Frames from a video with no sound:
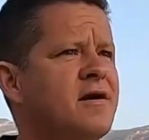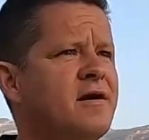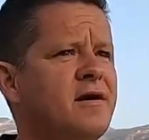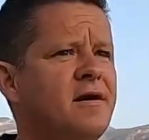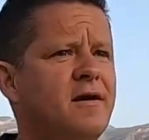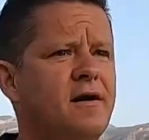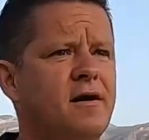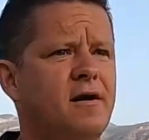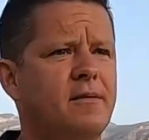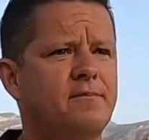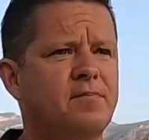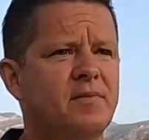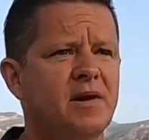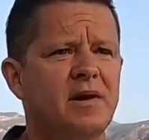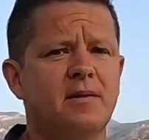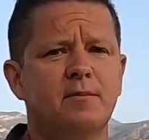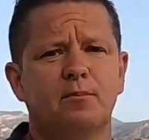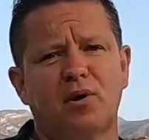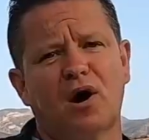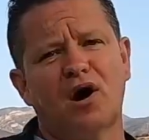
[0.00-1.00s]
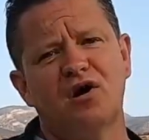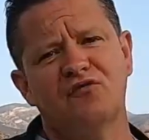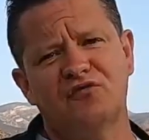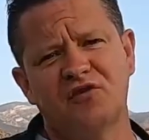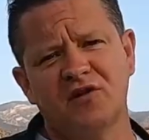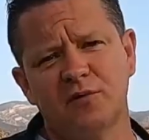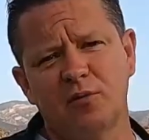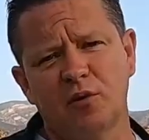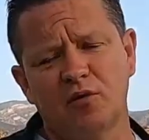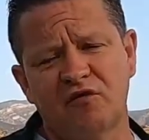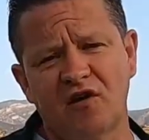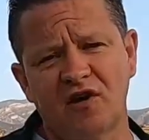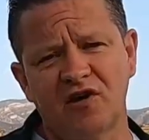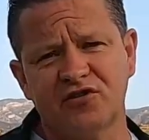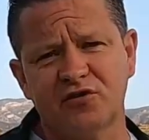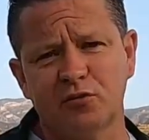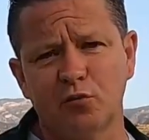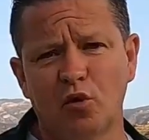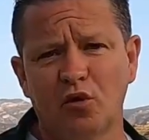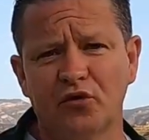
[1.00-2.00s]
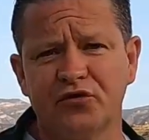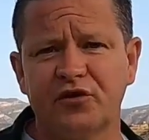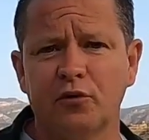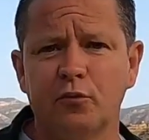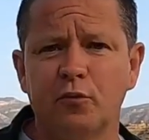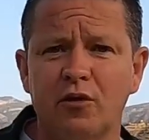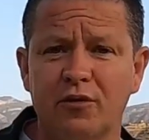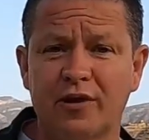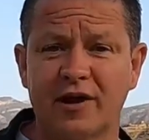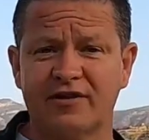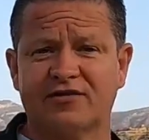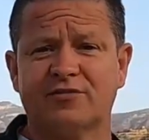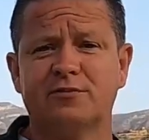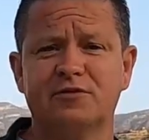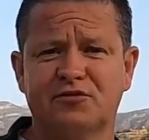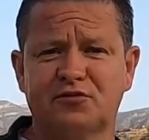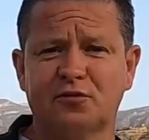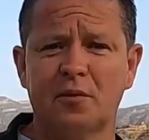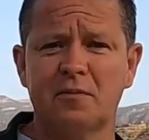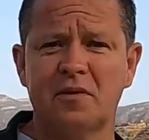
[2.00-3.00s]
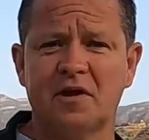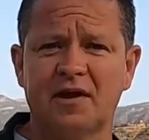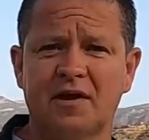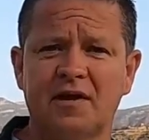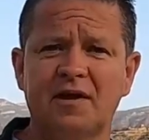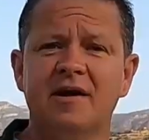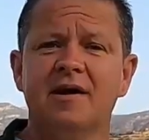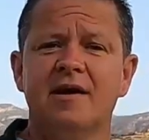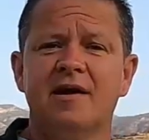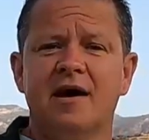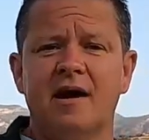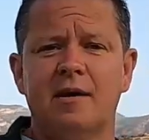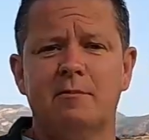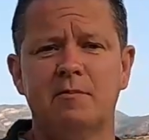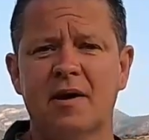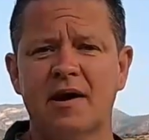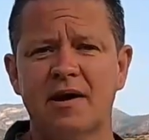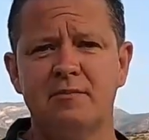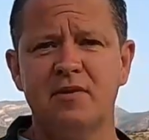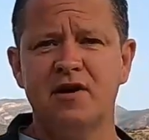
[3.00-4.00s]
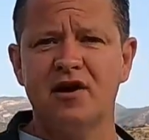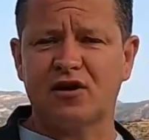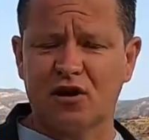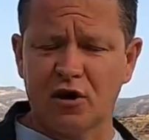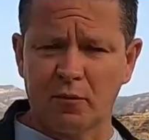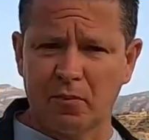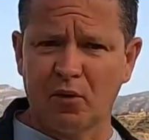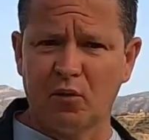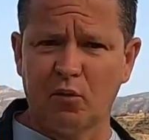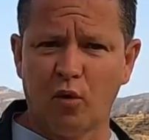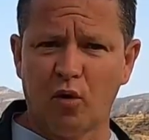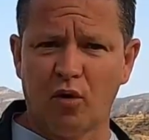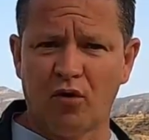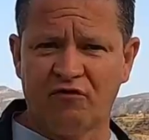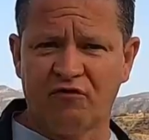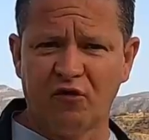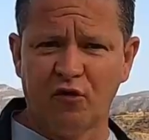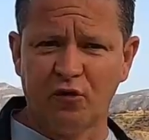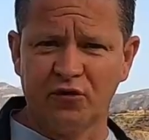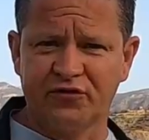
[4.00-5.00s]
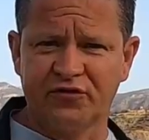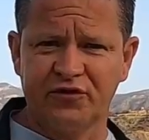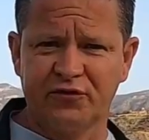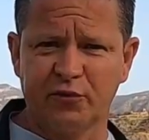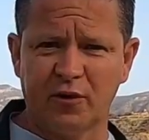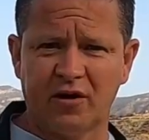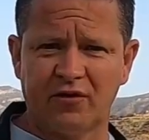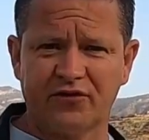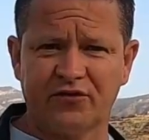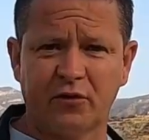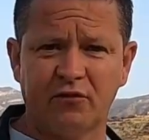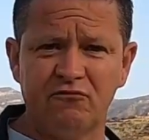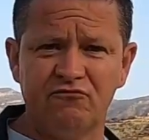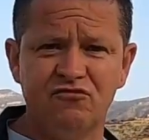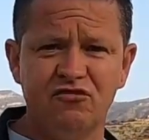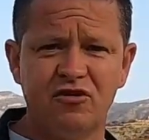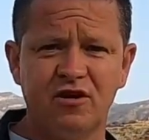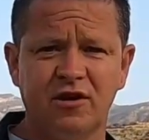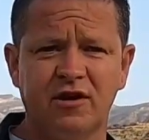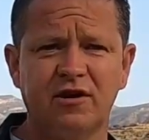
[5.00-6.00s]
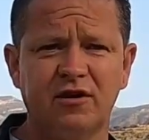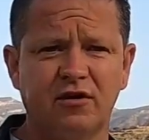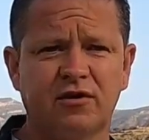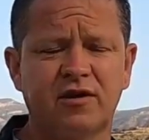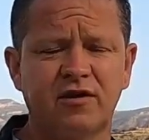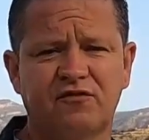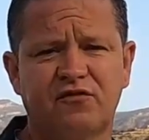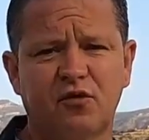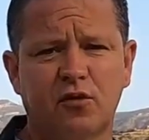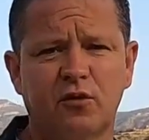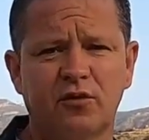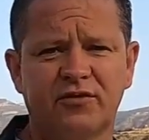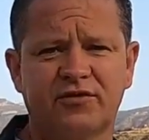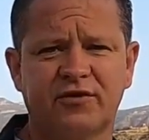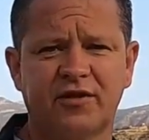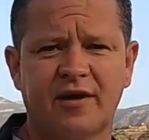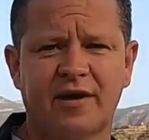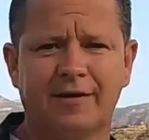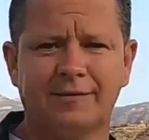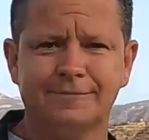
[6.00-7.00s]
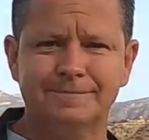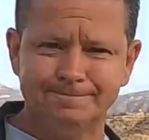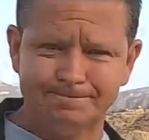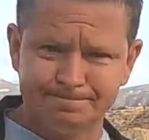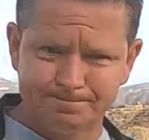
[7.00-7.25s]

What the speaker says: But hopefully we'll find some water and we'll get some swimming in, and maybe a couple of waterfalls as well, so I'm really looking forward to that.